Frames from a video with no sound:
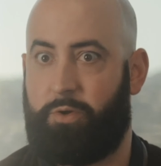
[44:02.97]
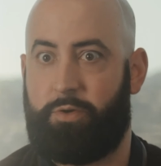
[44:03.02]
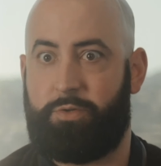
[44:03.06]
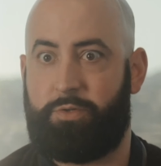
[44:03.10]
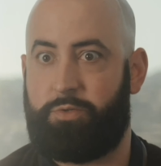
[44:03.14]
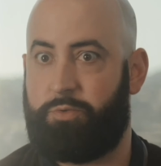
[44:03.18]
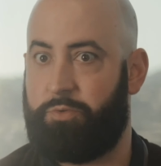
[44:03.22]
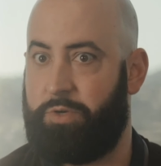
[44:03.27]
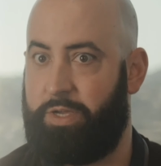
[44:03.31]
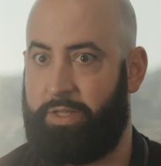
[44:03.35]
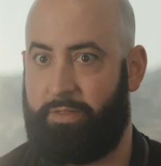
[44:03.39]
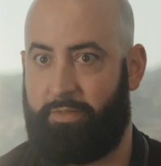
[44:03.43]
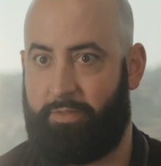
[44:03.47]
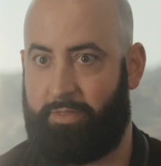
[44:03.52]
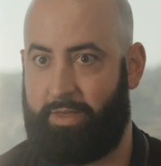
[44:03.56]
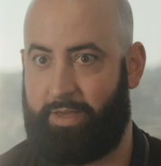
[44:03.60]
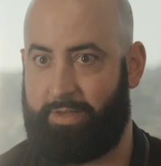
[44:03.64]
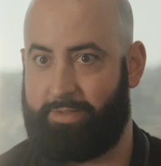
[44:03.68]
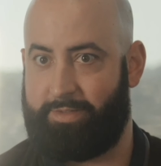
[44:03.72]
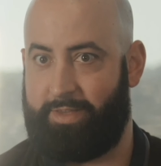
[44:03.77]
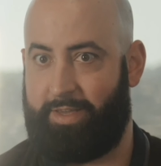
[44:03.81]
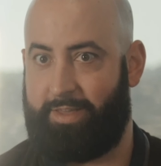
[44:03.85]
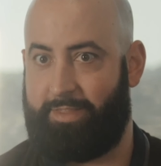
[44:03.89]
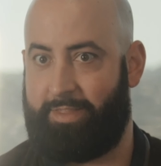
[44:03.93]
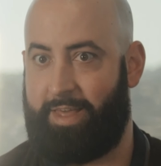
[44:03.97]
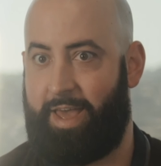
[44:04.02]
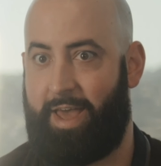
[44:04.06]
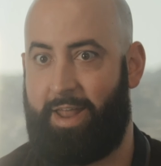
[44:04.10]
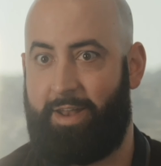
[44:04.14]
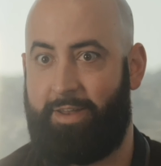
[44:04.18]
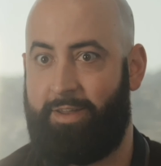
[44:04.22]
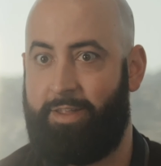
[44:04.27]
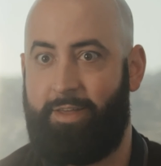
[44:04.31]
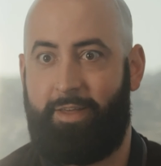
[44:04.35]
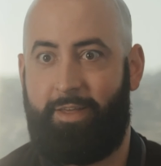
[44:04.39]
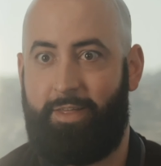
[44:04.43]
on our street and things like
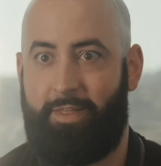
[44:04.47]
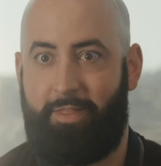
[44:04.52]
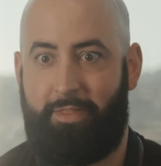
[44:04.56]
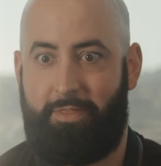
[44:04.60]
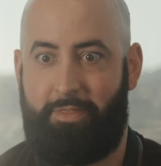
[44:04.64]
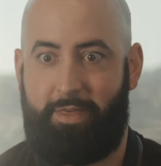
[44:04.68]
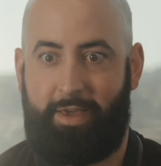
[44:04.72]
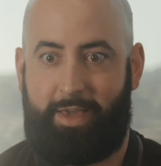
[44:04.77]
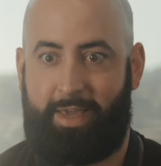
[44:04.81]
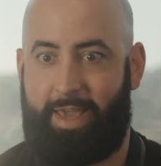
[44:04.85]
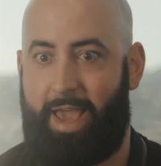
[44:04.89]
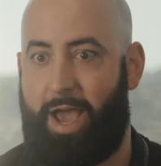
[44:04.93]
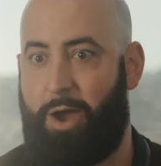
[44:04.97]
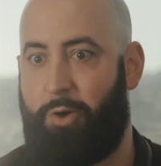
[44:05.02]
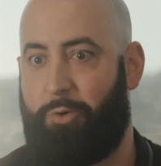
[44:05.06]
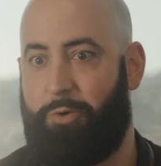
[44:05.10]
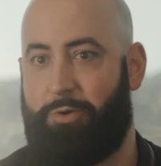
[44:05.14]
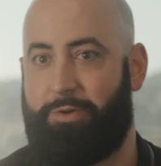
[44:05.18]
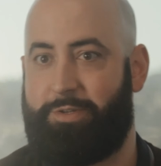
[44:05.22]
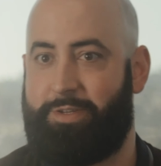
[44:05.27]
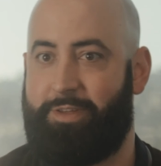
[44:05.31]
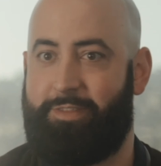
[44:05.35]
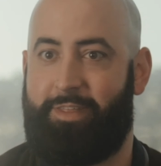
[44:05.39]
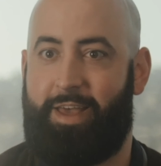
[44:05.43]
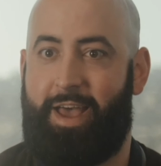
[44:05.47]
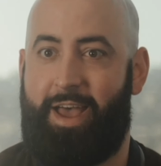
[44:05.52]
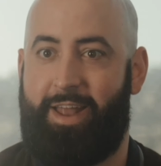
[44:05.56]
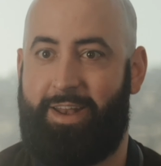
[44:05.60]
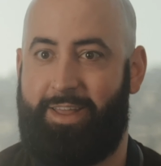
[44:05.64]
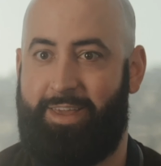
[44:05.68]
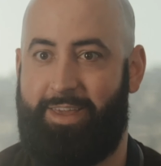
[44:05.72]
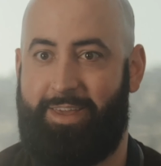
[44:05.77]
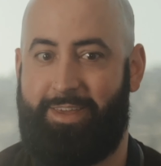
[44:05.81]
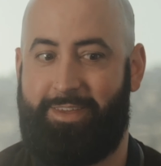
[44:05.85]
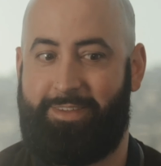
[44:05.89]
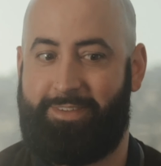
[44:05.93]
that. The counter to
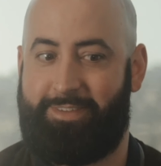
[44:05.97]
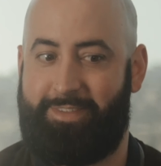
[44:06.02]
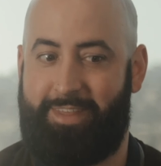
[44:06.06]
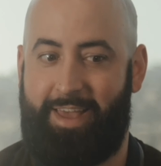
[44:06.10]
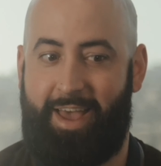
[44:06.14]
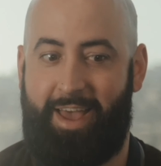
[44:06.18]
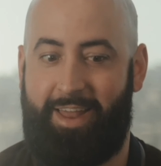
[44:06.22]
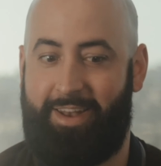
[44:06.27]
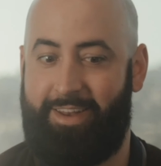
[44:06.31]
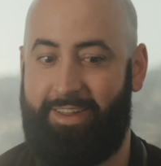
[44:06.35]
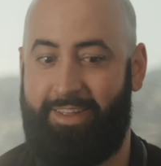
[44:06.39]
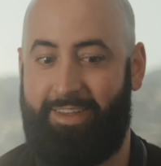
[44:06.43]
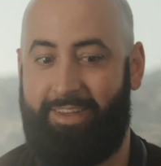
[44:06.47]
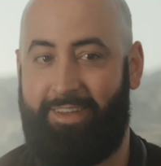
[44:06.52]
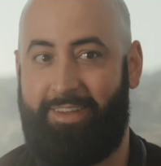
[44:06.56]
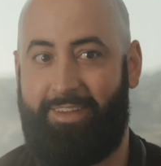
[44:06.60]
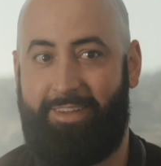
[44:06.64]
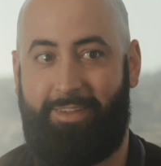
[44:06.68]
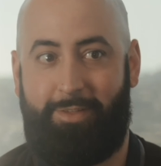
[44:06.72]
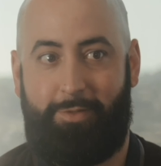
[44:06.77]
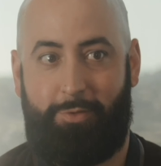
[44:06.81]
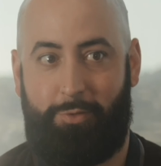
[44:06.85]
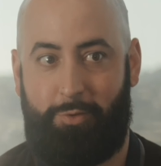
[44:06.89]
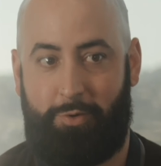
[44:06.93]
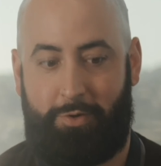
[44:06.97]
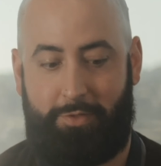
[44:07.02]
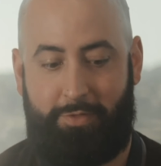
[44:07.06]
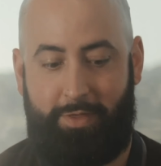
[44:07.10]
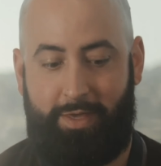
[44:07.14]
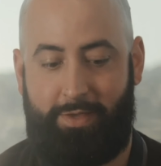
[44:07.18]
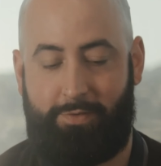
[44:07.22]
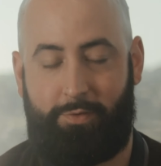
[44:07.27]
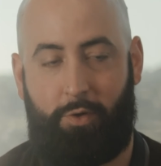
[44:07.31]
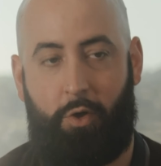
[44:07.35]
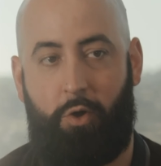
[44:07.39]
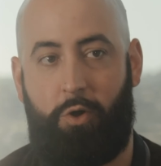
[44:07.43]
that is that, look,
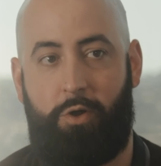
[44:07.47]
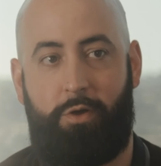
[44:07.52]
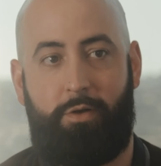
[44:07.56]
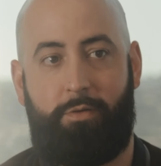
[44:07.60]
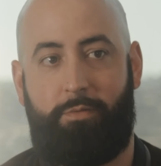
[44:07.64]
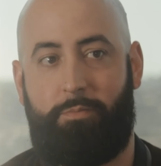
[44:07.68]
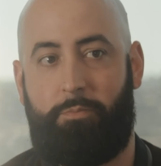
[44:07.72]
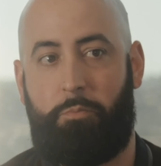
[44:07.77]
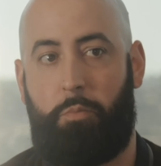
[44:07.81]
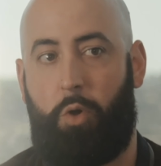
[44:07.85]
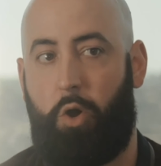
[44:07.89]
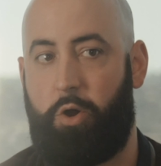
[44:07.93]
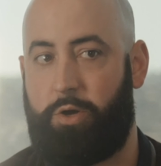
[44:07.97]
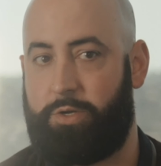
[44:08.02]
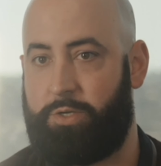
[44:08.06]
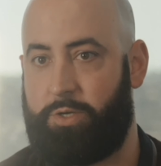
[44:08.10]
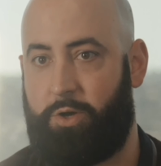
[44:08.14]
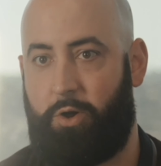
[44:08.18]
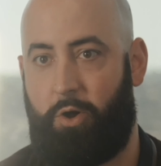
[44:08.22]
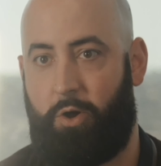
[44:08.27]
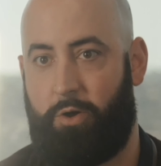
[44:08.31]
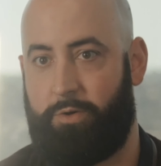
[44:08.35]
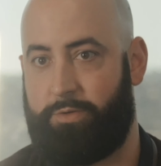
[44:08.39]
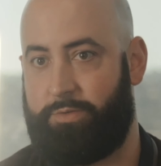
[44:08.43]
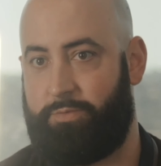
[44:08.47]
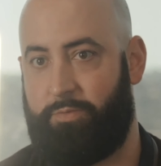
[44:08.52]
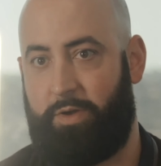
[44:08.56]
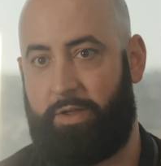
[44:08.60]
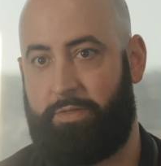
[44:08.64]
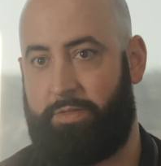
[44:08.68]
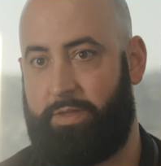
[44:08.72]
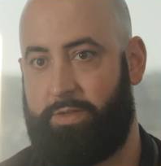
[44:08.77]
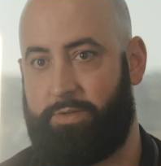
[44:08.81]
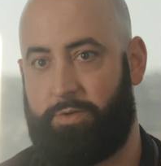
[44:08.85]
these aren't marked cars, right?